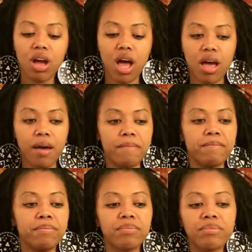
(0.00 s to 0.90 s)

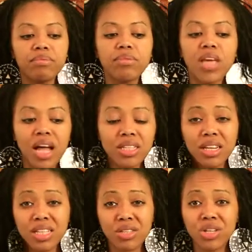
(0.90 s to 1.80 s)
um,
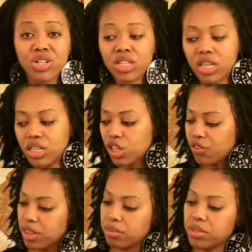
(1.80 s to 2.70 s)
continent so it's just easier
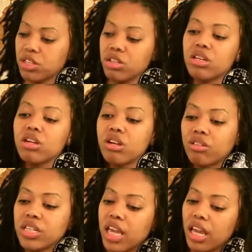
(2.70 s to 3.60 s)
for them to
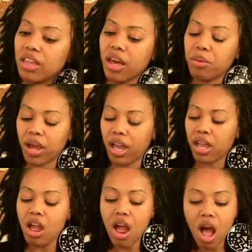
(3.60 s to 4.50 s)
retain that way.
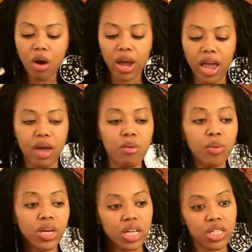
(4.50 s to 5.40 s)
Okay, when
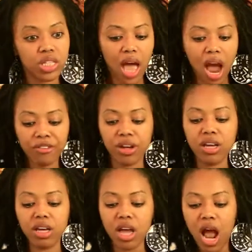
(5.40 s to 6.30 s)
we get to
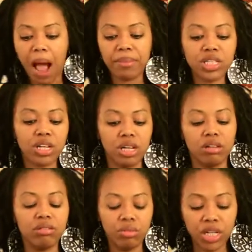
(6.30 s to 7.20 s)
Africa, I'm just going
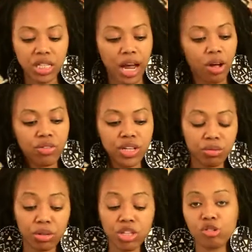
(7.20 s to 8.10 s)
to recycle this
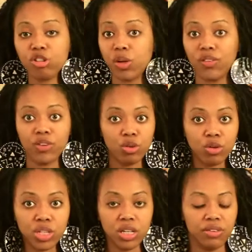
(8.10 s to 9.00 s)
resource. We've
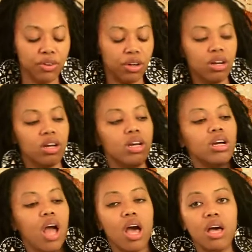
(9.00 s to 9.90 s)
used it for
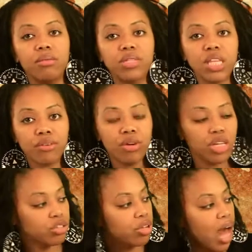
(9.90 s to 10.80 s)
um, several
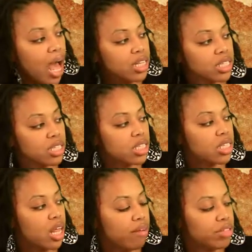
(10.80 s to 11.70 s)
history classes
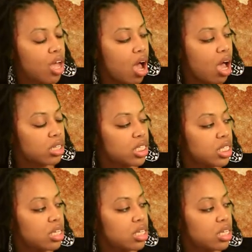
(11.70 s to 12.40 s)
that I've taught,